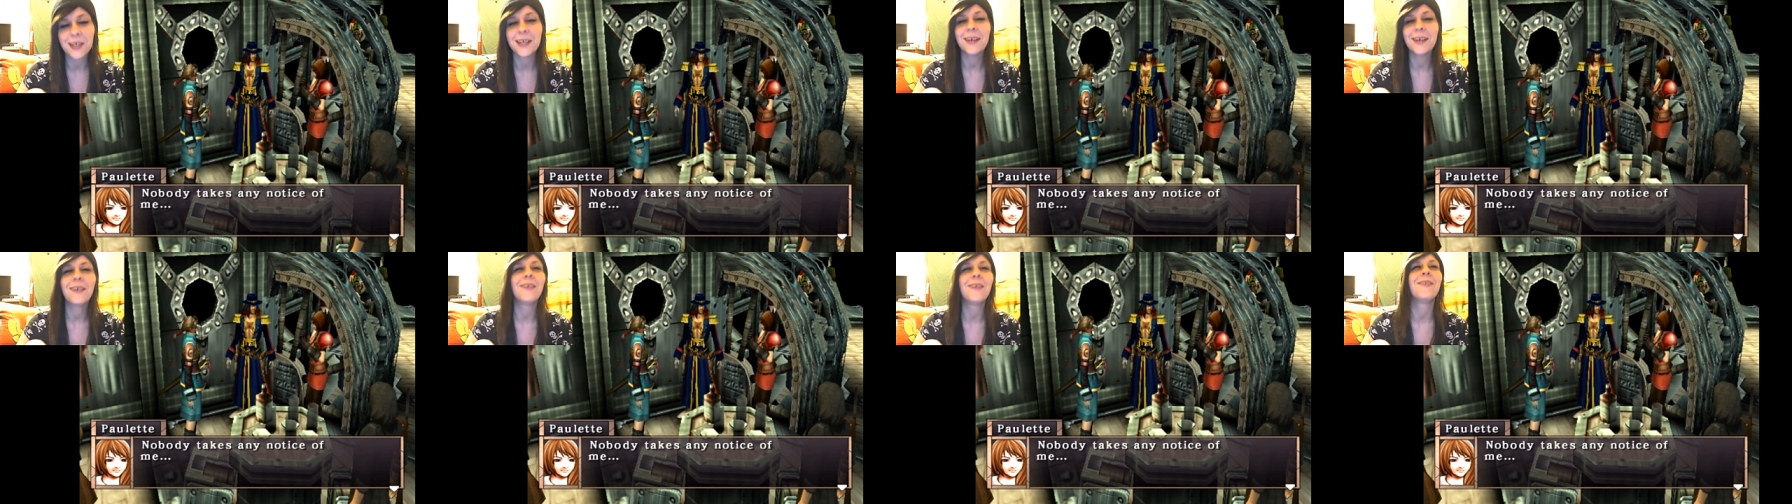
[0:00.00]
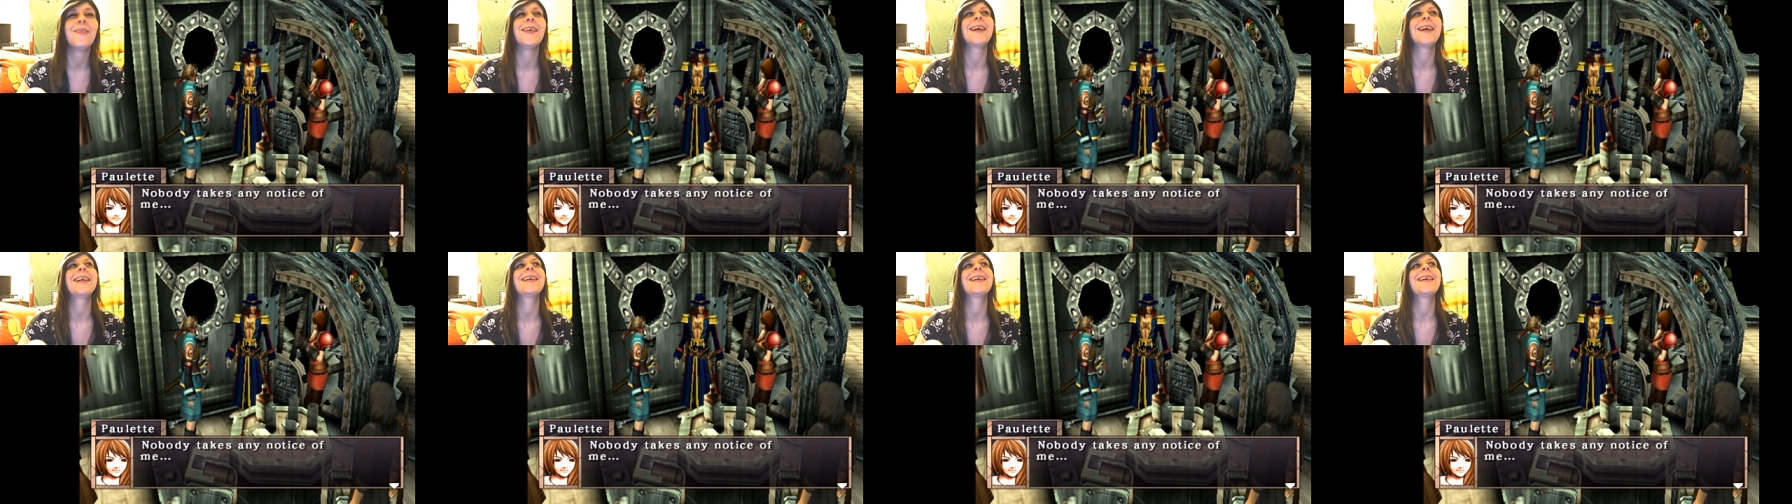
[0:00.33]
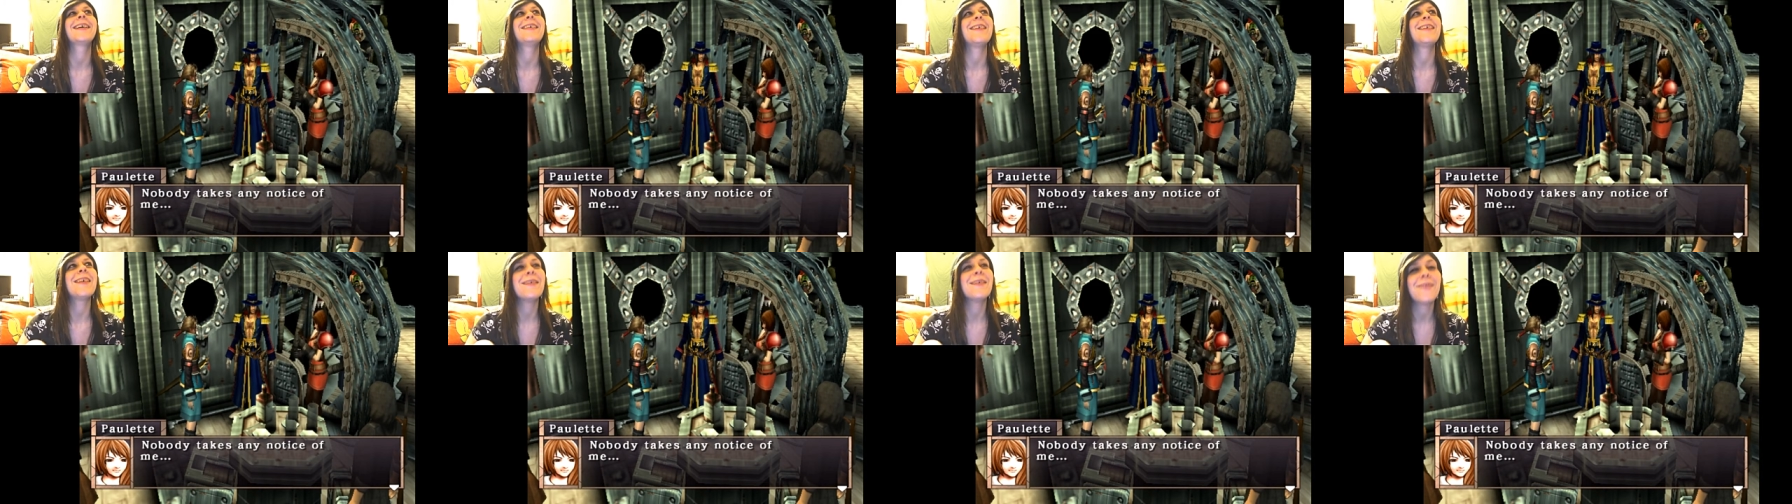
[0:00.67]
Oh my
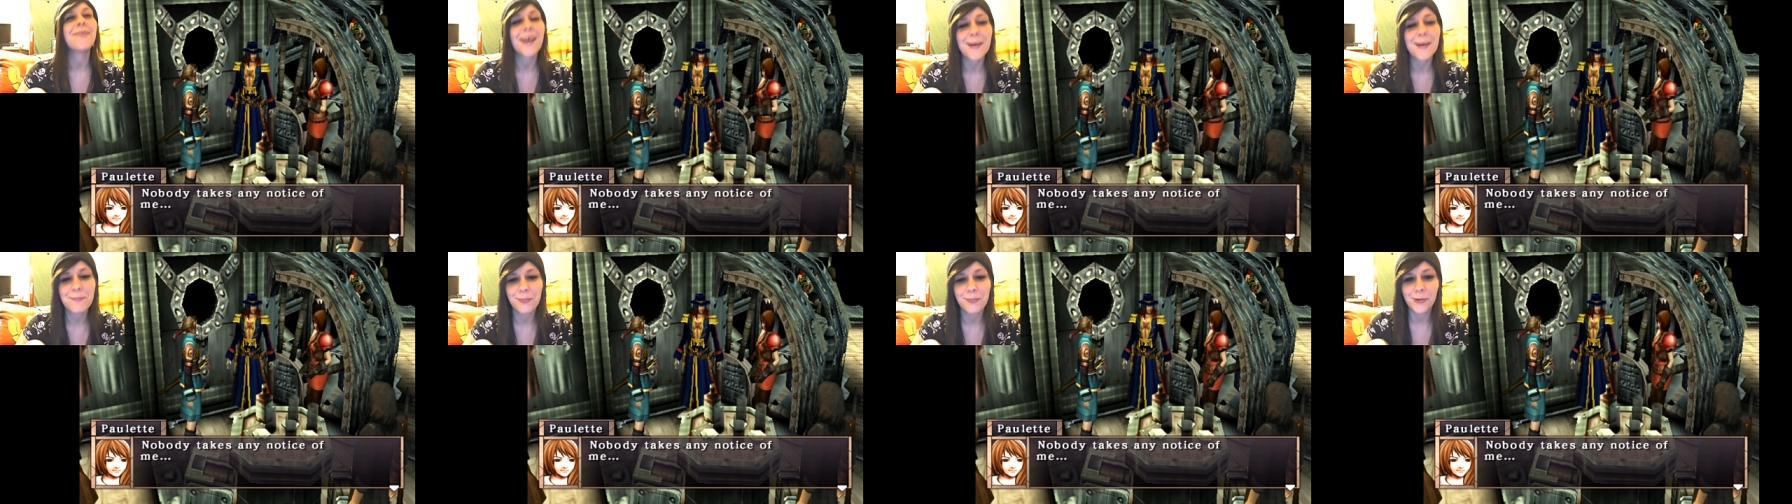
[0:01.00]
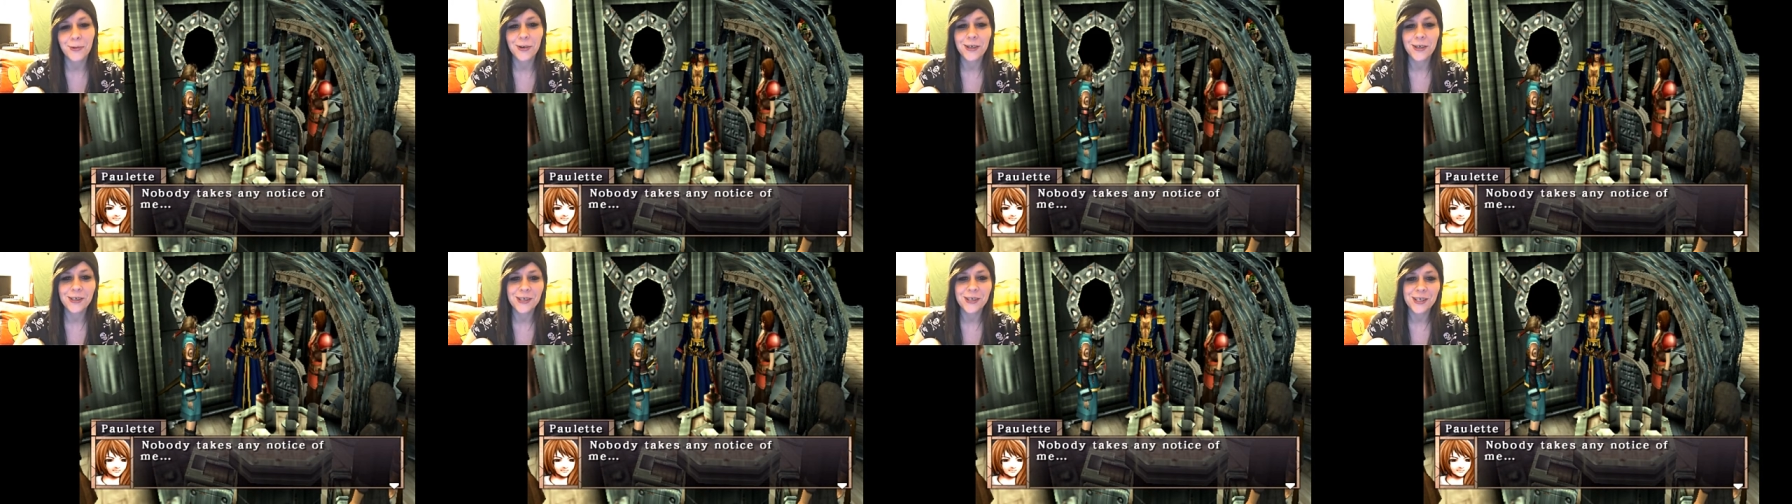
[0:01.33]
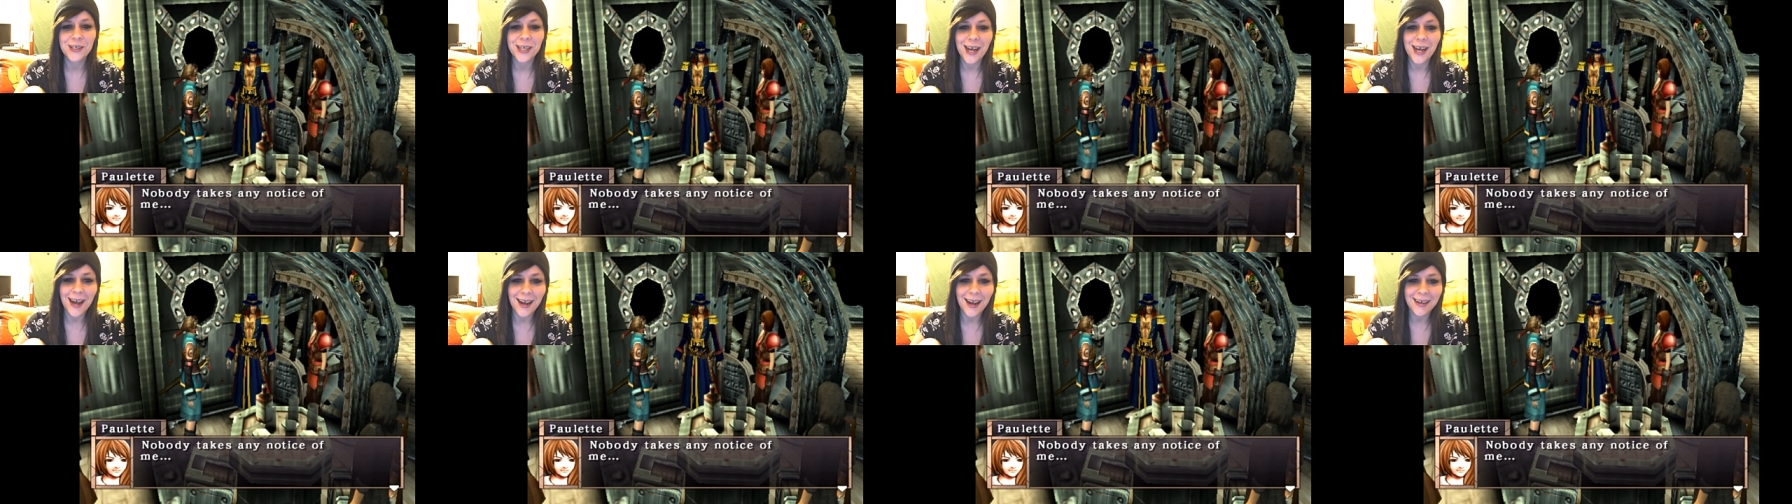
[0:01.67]
god, my poor
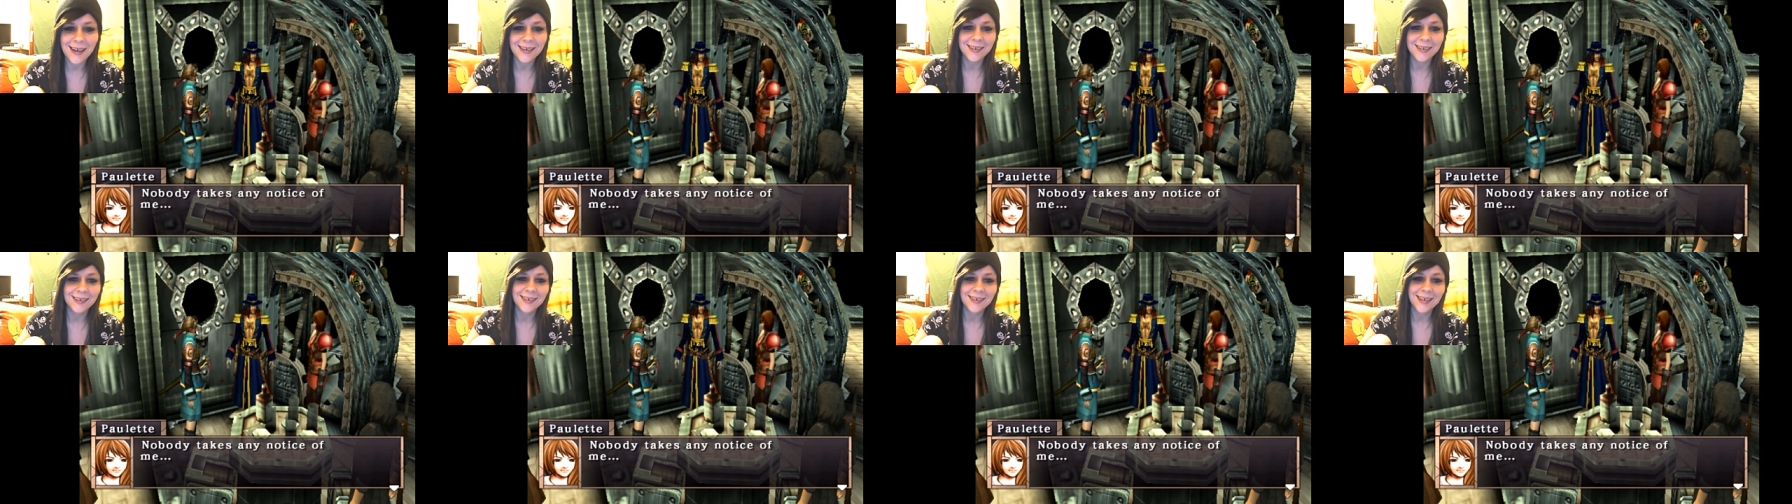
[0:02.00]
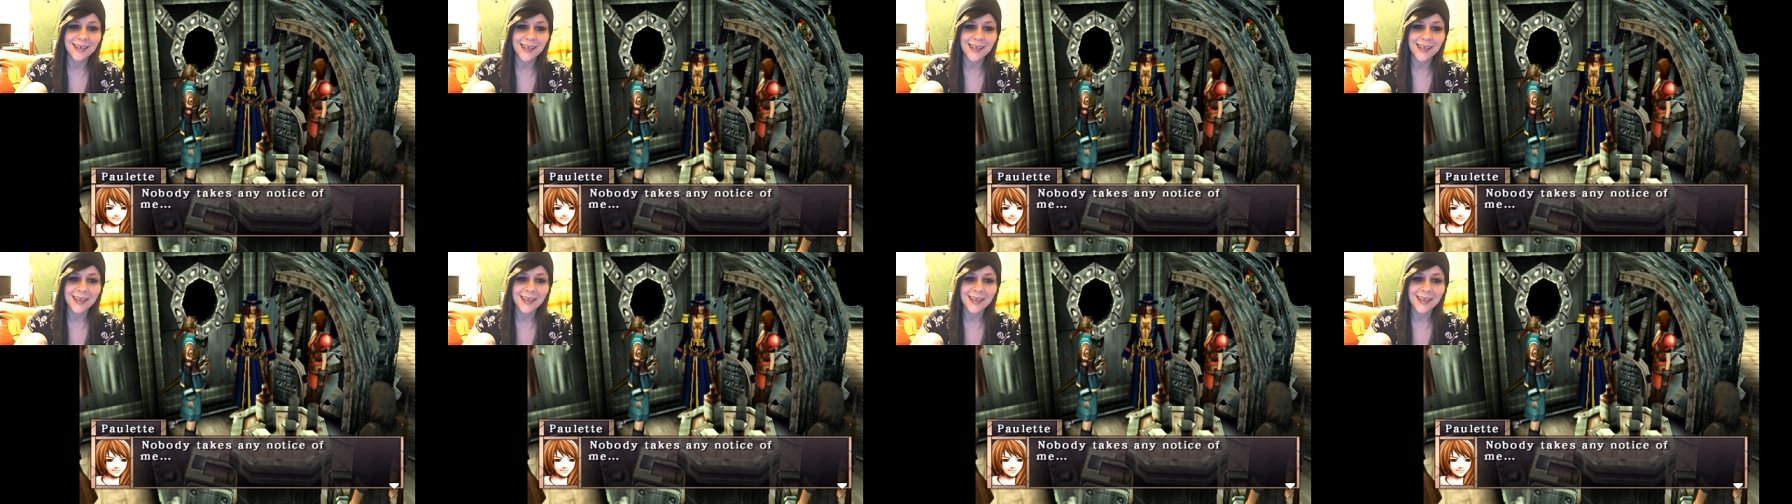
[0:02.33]
child.